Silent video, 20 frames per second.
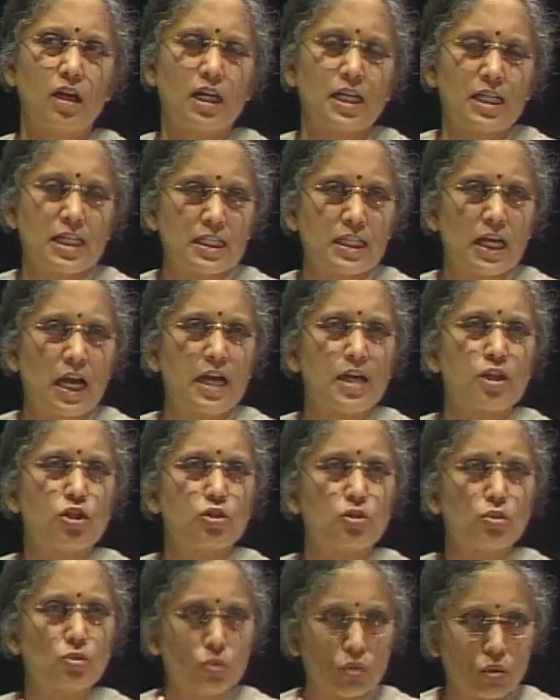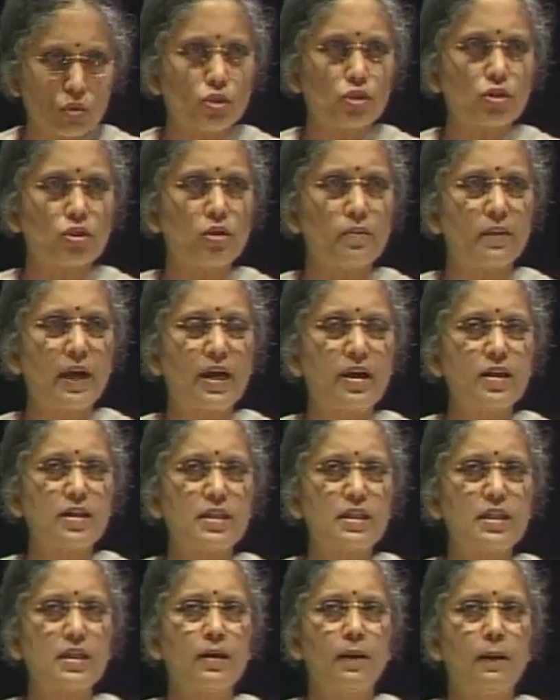a desire to do good to
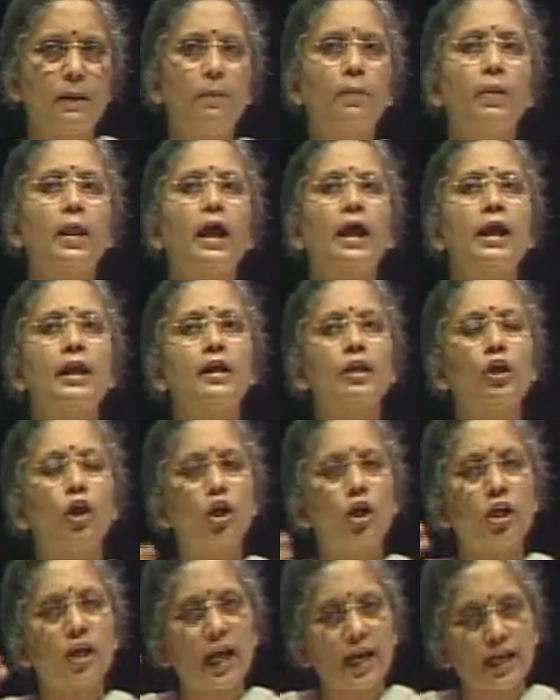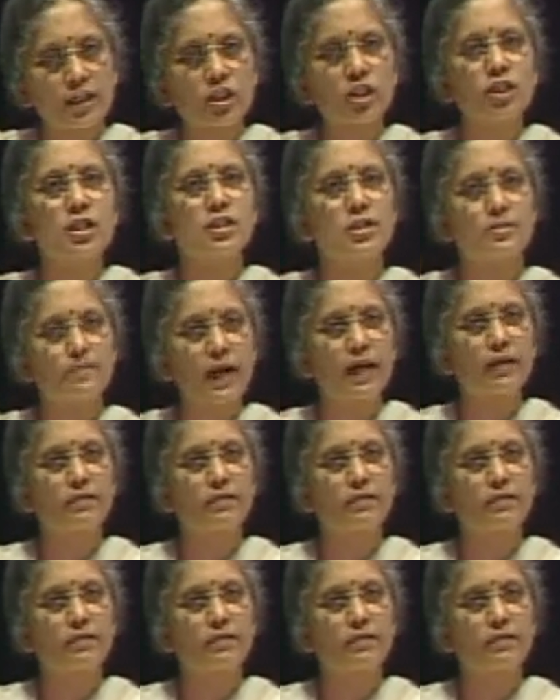humanity and your action is